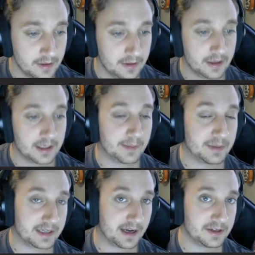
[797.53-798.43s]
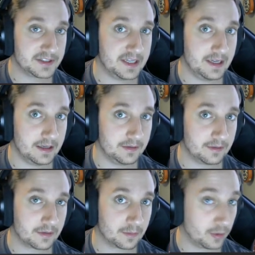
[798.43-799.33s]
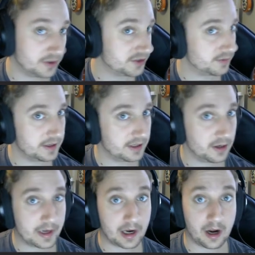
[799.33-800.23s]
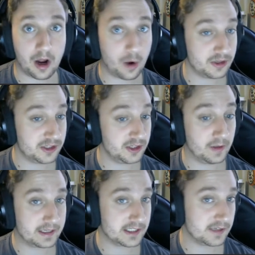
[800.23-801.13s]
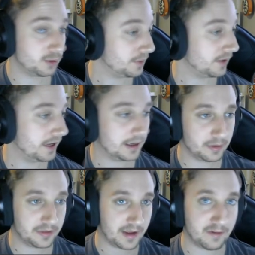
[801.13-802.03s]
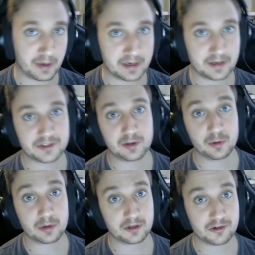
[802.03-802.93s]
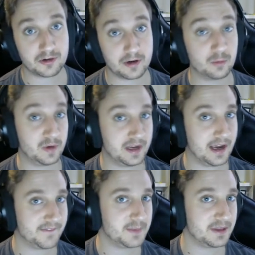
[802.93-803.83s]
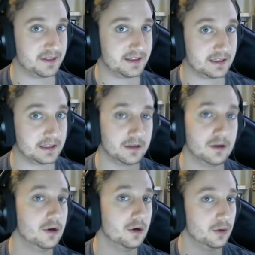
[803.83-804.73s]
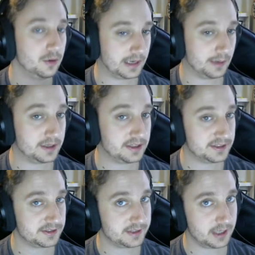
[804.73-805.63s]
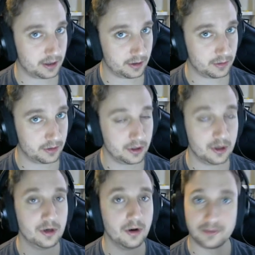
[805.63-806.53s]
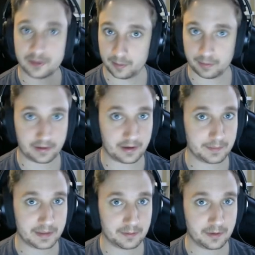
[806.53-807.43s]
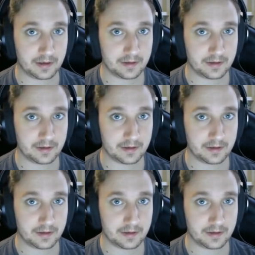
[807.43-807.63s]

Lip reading: And I'm going to count us in. 1, 2, ready, go. Like I always do, like as if we're playing with everybody else in the orchestra. And we have to be thinking, okay, when he says go, don't play on beat 1.